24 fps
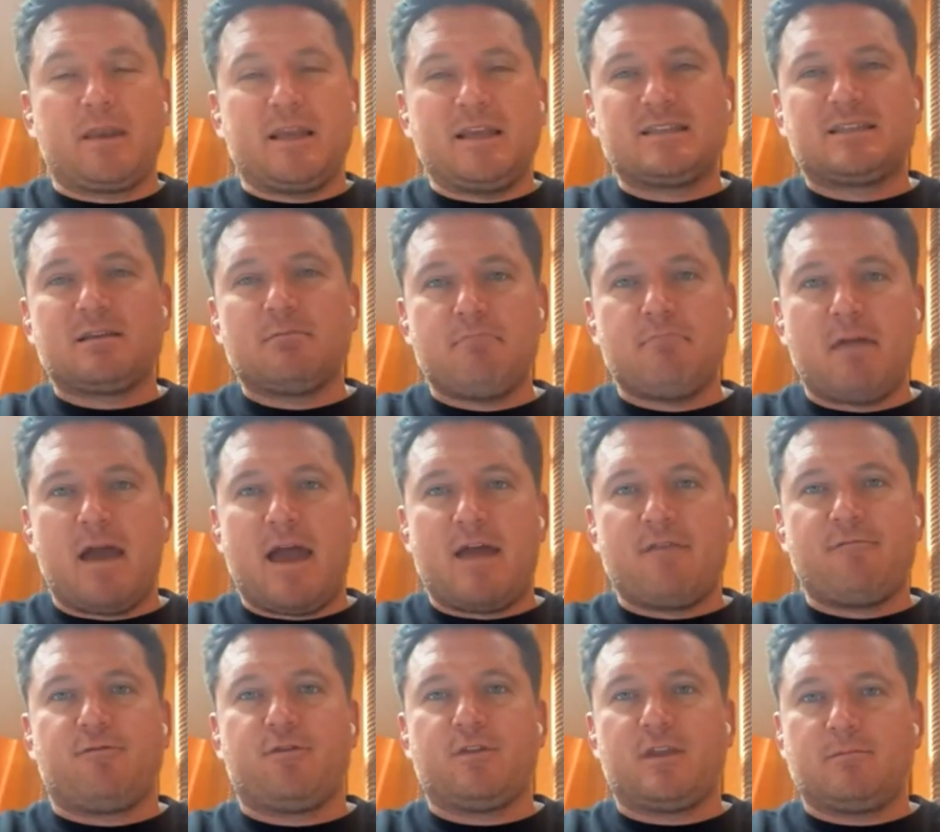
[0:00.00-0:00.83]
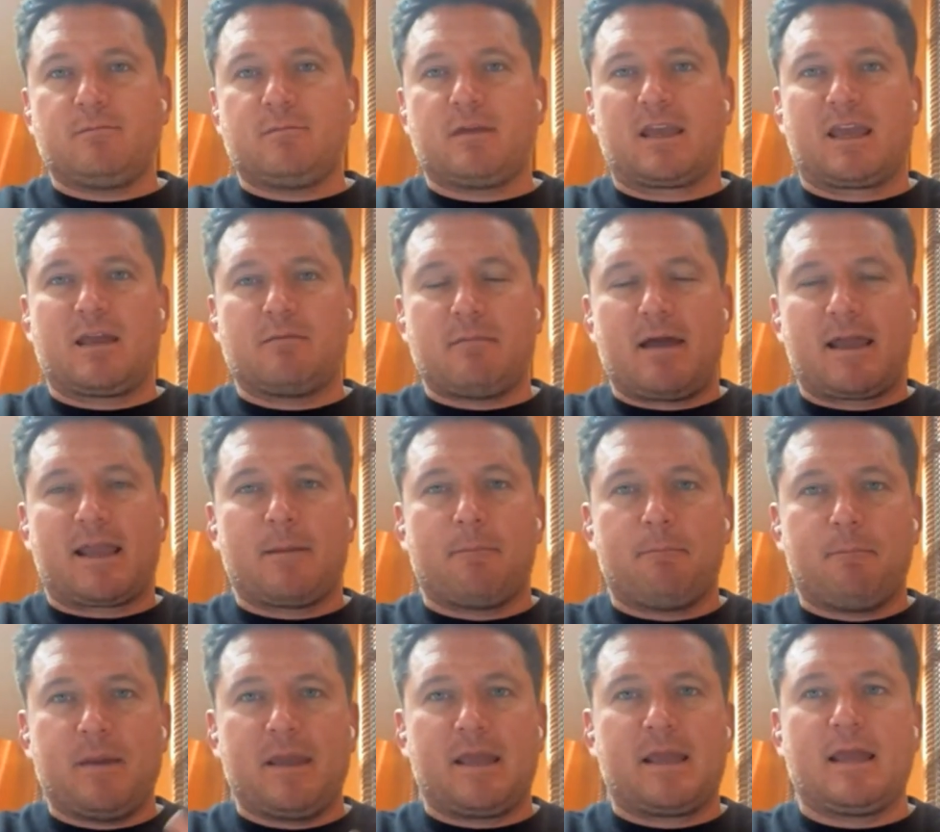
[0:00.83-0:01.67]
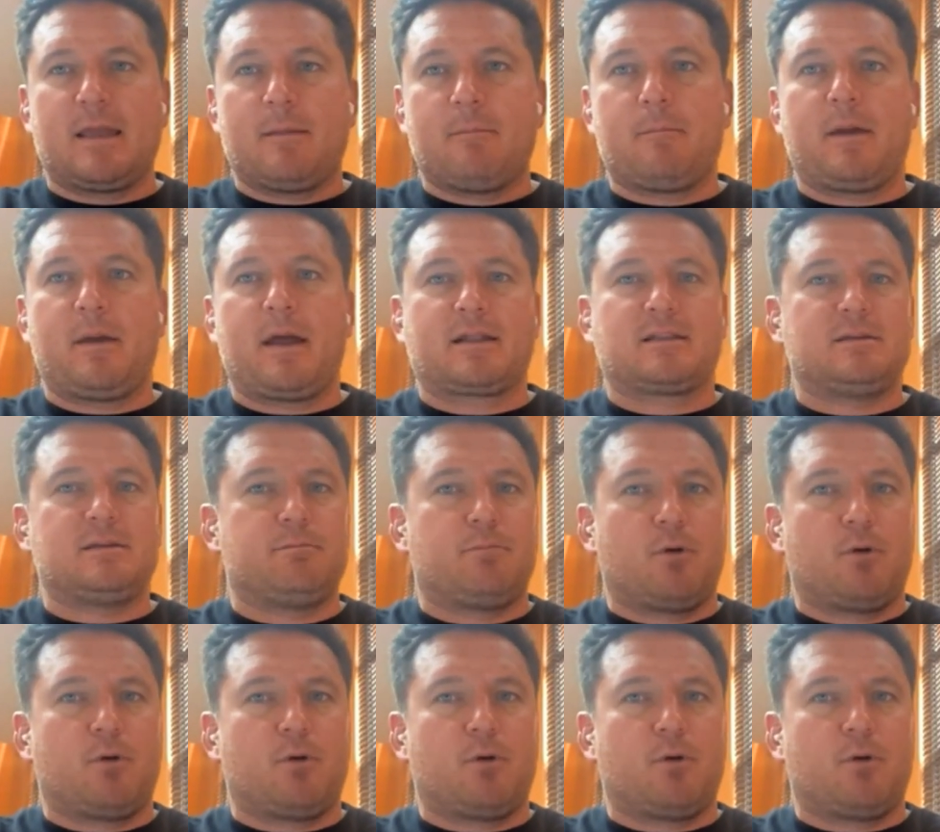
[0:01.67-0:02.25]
But he's a man for them that can make a big impact.